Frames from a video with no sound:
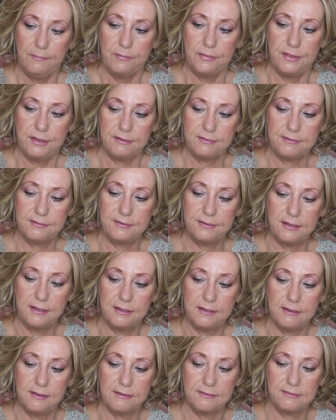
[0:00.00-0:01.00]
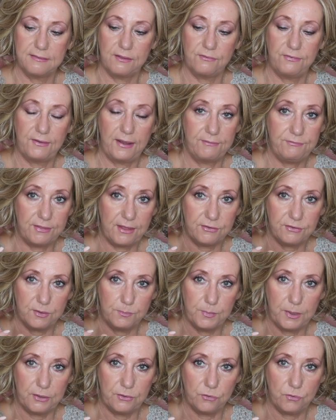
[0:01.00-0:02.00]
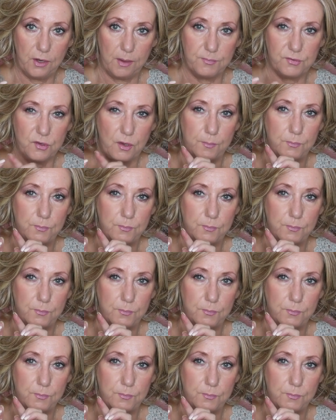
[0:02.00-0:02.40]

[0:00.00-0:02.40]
This is the 5,000 milligrams,